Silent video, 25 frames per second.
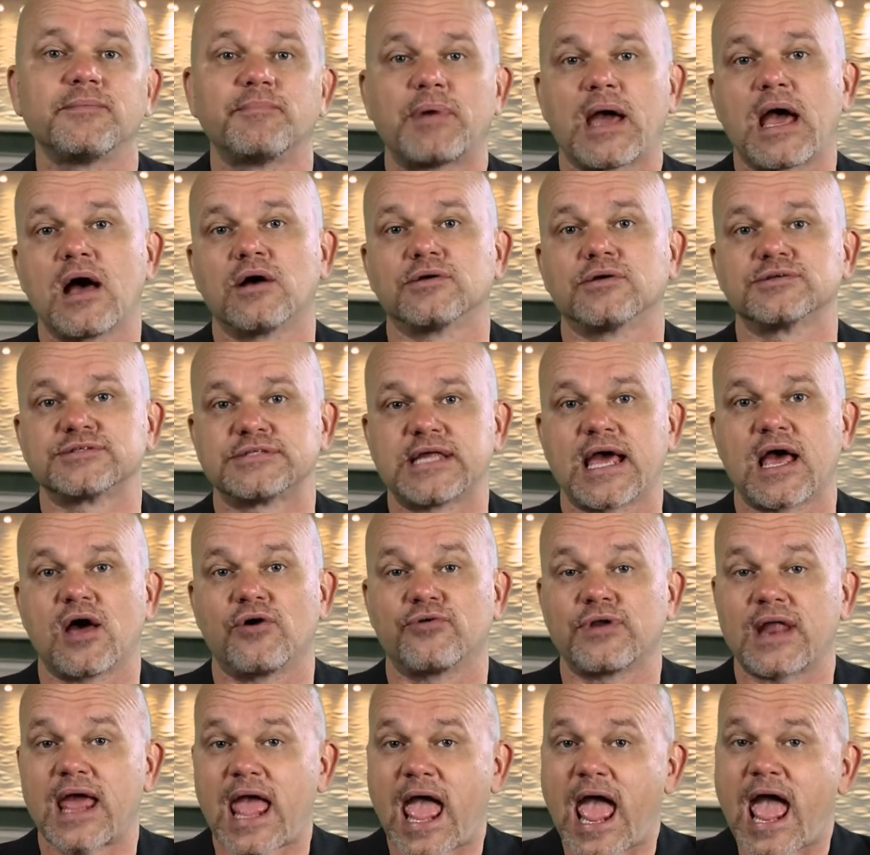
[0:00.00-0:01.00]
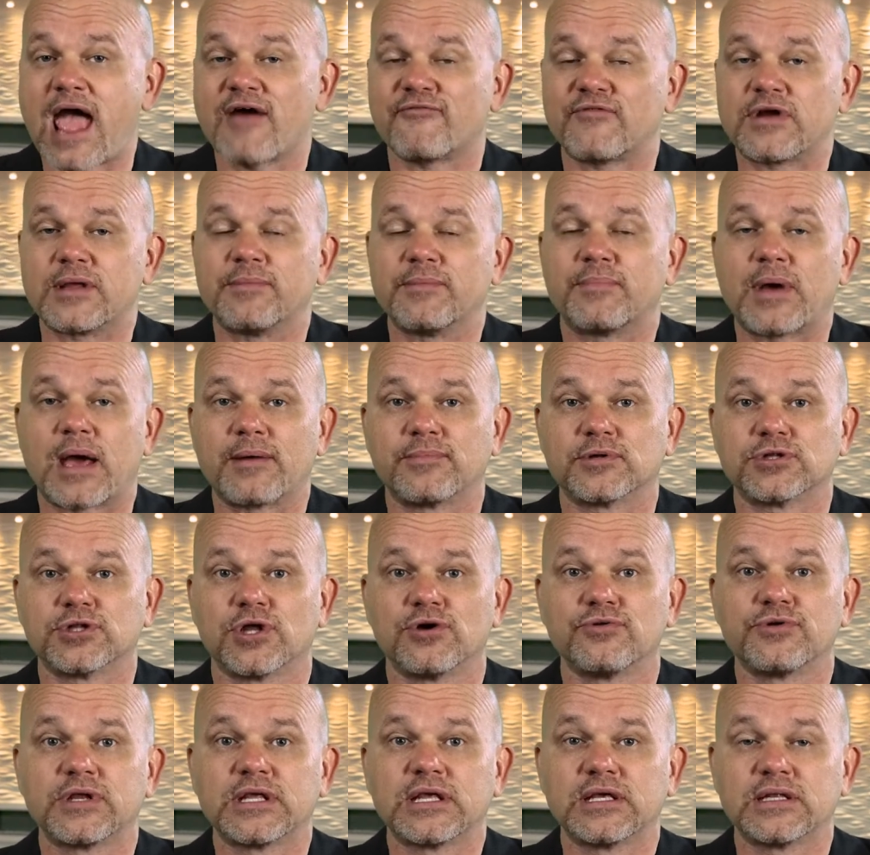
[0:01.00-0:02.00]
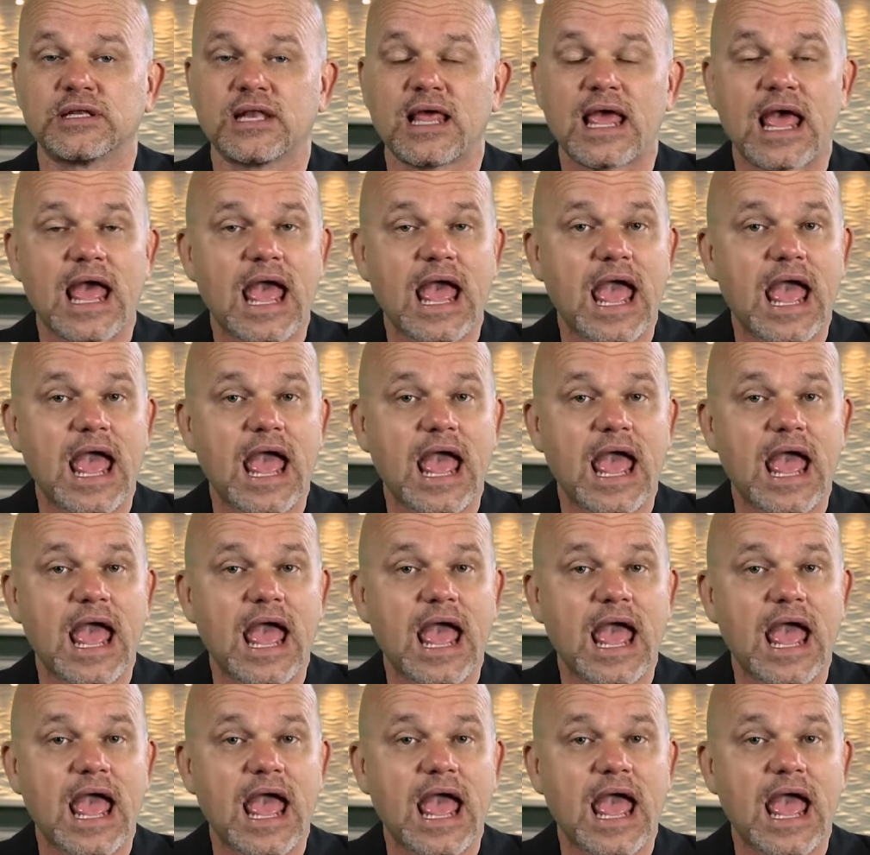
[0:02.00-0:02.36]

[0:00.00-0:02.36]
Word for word: bows down every Babylonian,